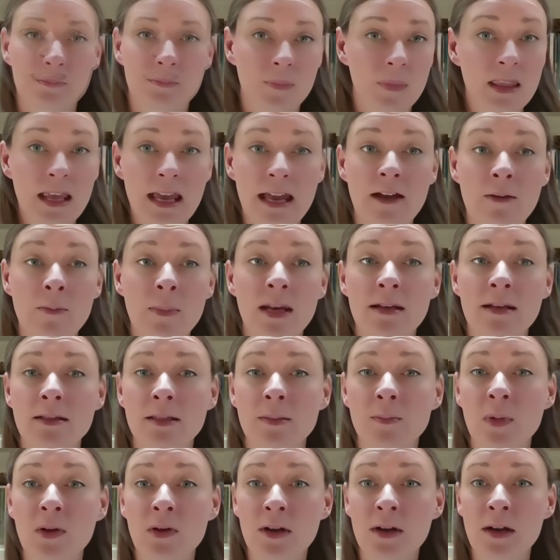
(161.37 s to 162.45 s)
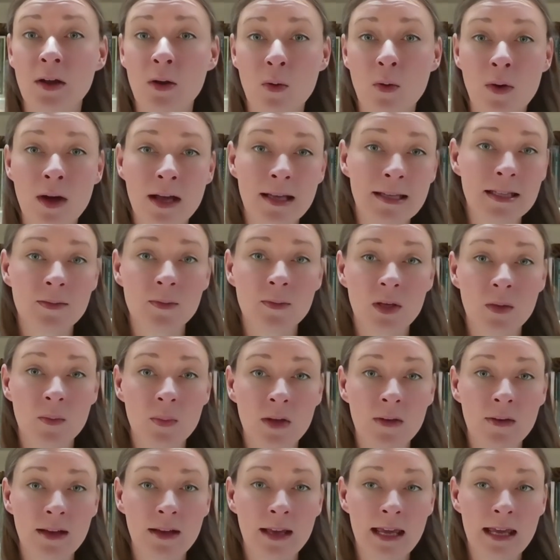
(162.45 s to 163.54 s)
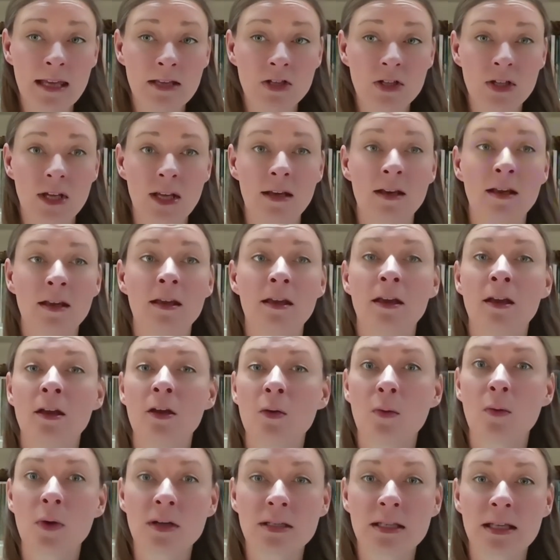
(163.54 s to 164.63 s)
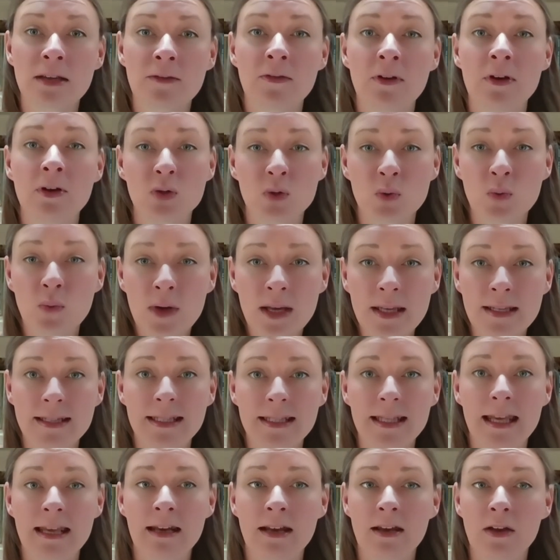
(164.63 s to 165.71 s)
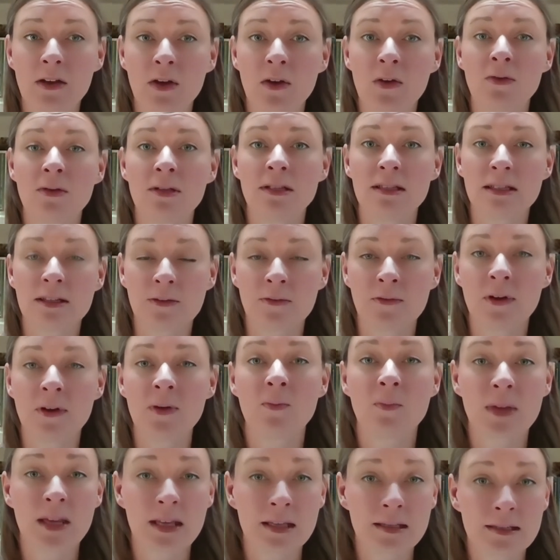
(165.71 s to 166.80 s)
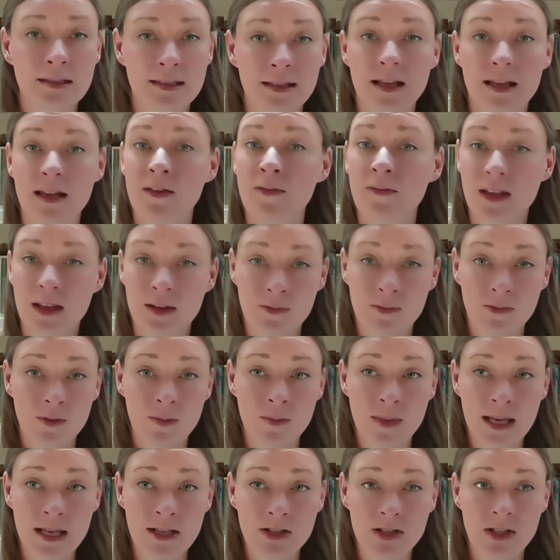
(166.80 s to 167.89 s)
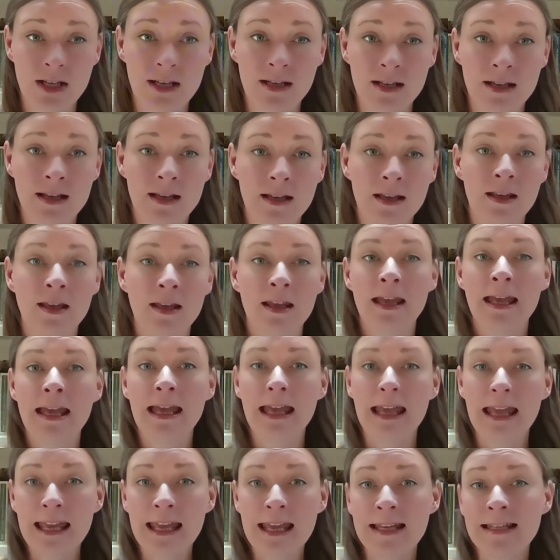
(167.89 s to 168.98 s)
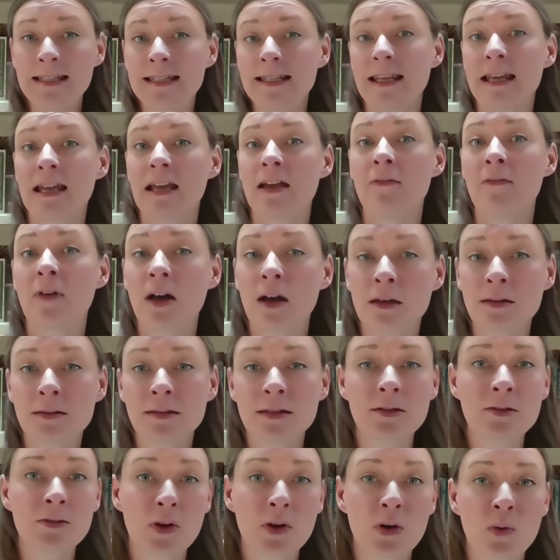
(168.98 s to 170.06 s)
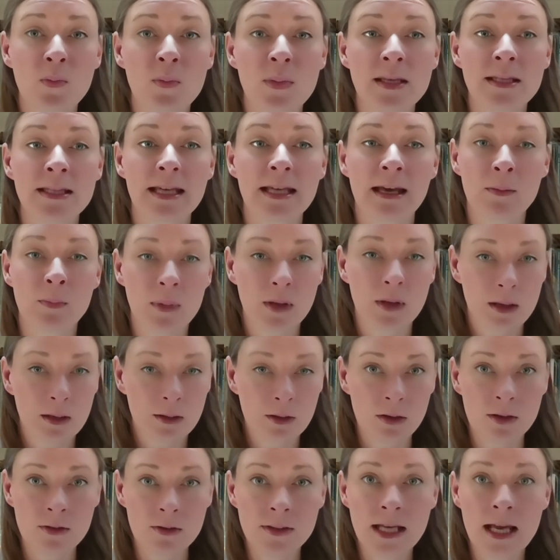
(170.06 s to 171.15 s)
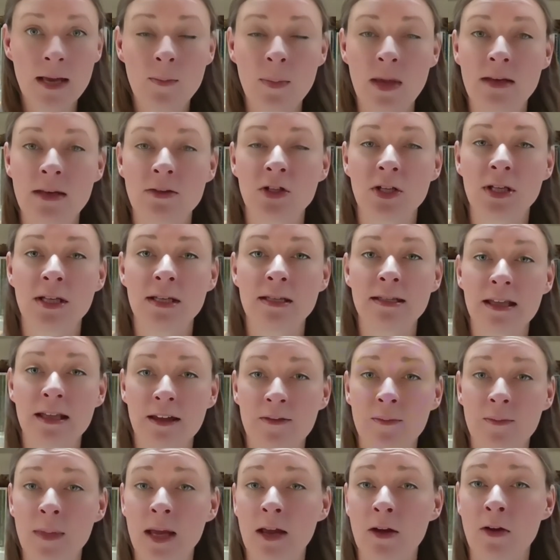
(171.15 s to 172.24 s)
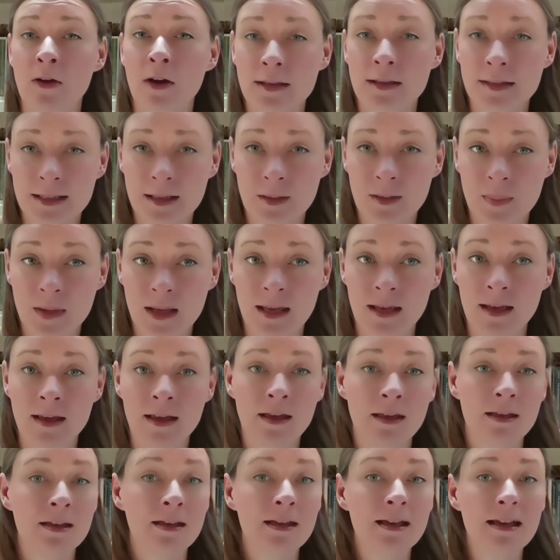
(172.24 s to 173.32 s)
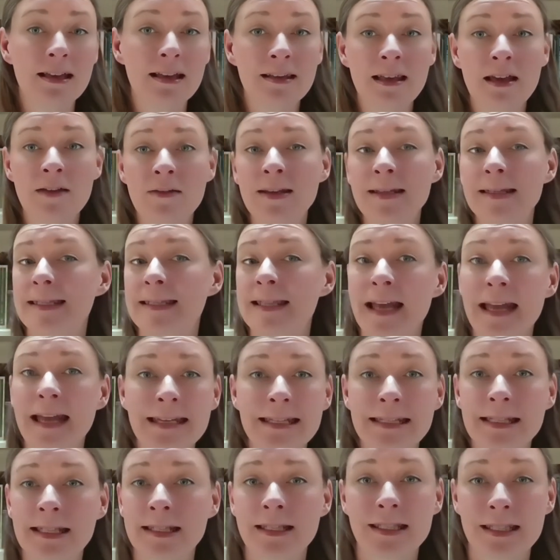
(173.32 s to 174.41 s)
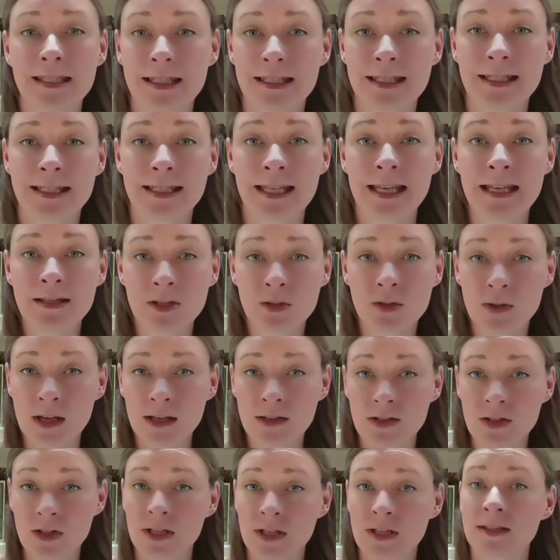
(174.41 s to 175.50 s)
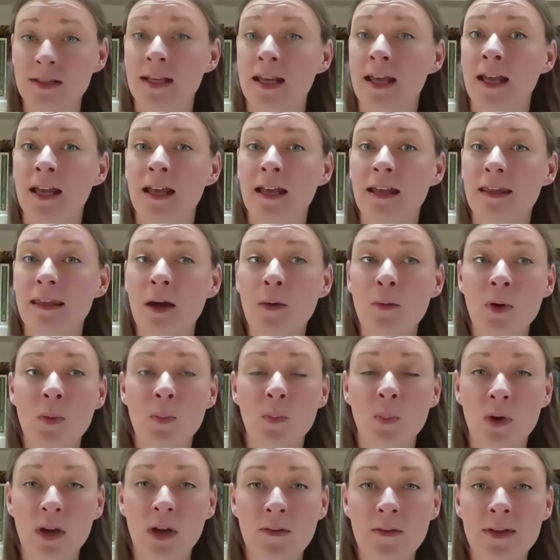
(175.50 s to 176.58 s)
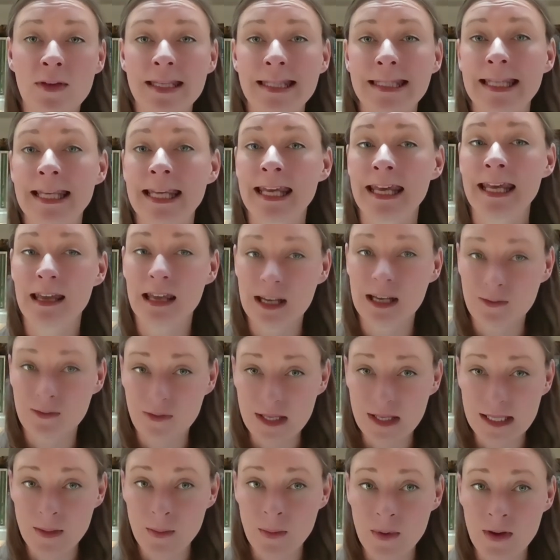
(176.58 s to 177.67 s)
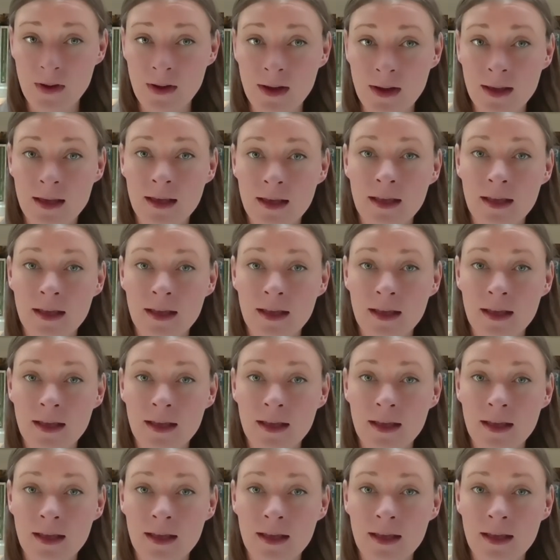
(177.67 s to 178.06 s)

They have been explored in quantum communication, where different twists can encode different bits of information. And they have also opened up new dimensions of microscopy, allowing scientists to see structures that were previously invisible.